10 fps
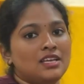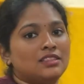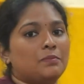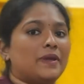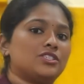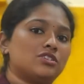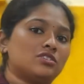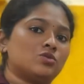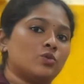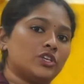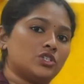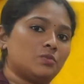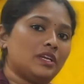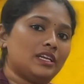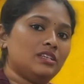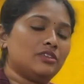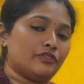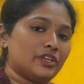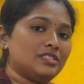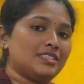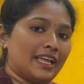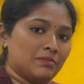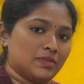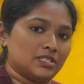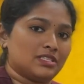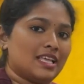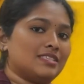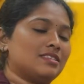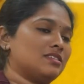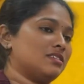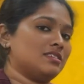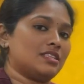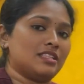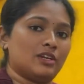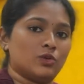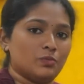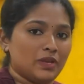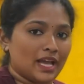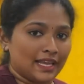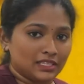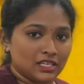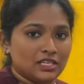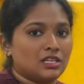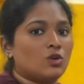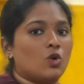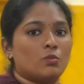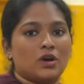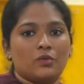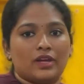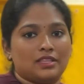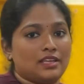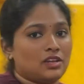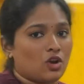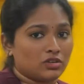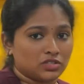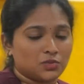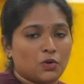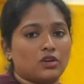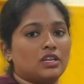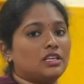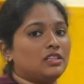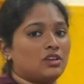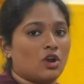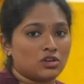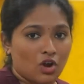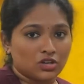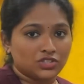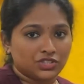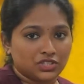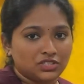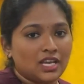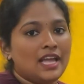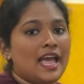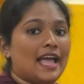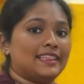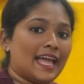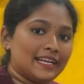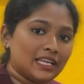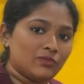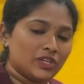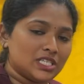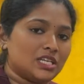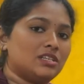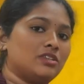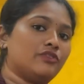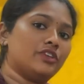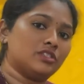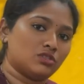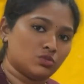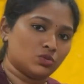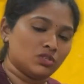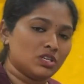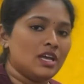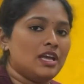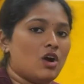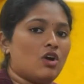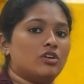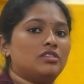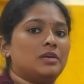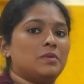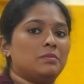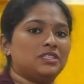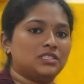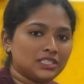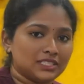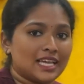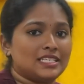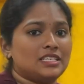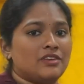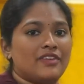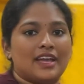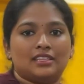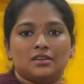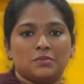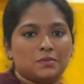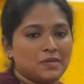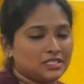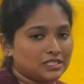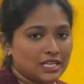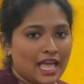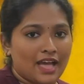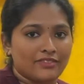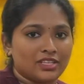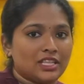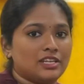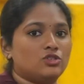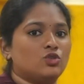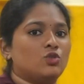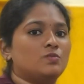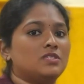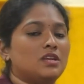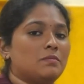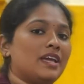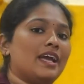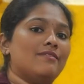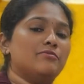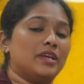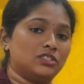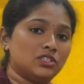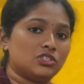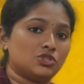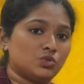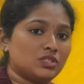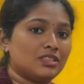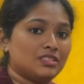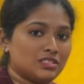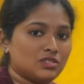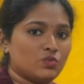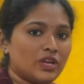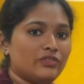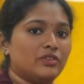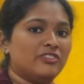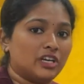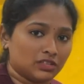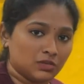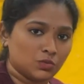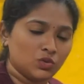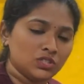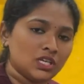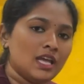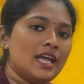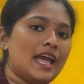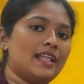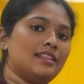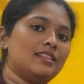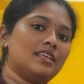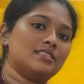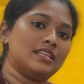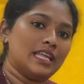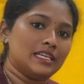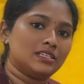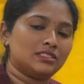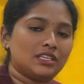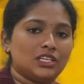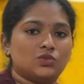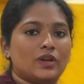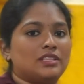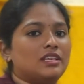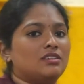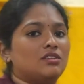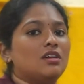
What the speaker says: the patient is going to be in different segments. That is, they could be either in a coma where they are not responding, they are not conscious, and that time we take a different route, or they may be just getting aware, they may be still having their tubes, they may have major issues, and this is where we work the most. And then there is a later stage where they are